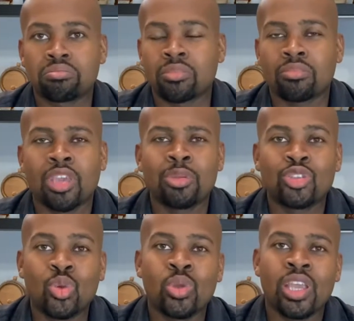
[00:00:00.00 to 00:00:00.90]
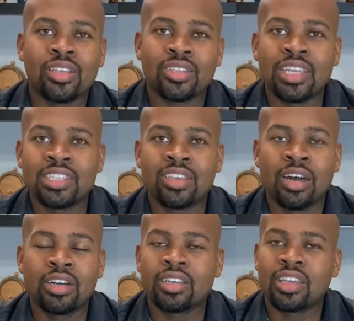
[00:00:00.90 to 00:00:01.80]
maybe 2 years later
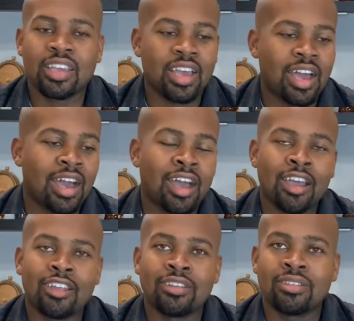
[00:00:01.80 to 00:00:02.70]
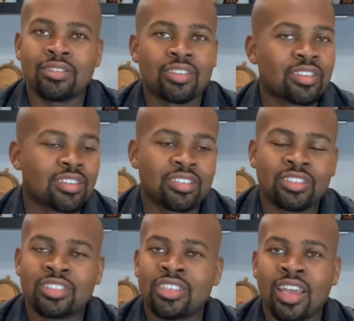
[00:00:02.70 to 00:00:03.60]
and
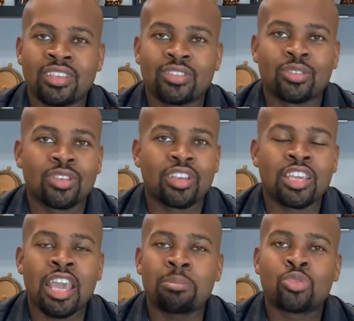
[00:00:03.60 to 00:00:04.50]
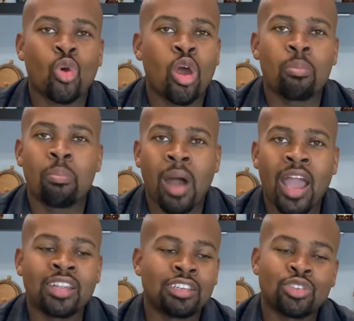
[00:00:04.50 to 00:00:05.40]
just kept on
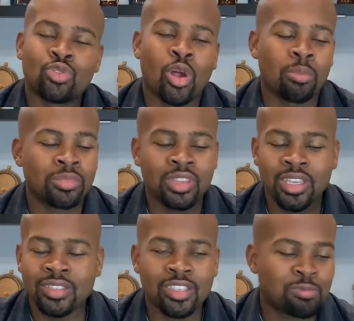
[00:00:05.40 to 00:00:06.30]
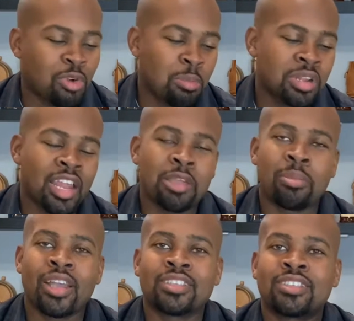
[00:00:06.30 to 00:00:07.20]
buying this rum. This is probably like
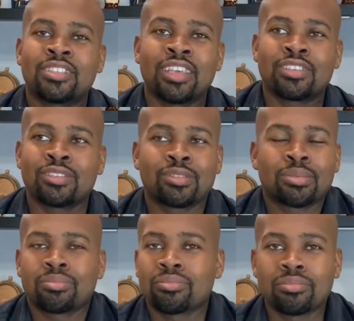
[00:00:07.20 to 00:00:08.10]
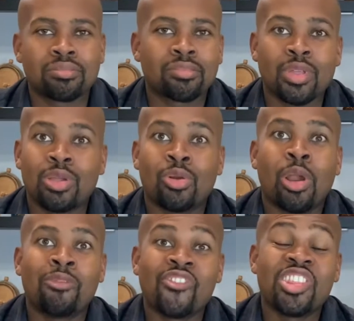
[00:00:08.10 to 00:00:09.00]
my 6th
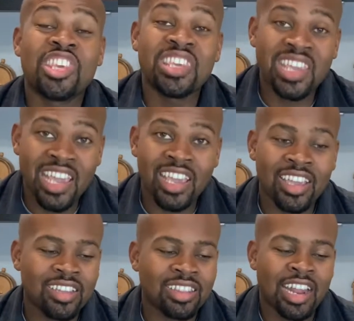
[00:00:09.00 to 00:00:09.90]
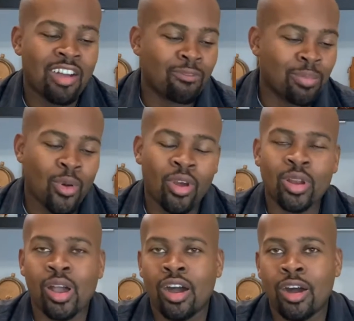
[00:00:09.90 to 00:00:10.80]
rum for the year that I've
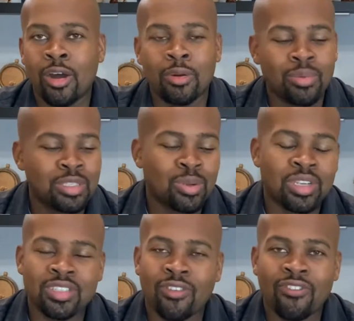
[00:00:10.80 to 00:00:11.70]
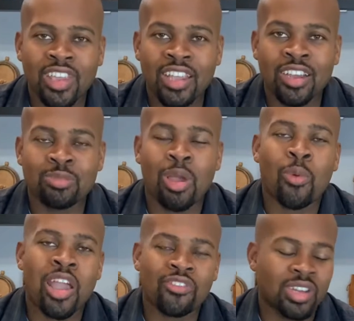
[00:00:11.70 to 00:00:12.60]
bought. We took this to Vegas, my
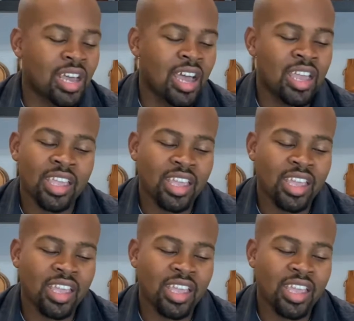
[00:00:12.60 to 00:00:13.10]
wife and I,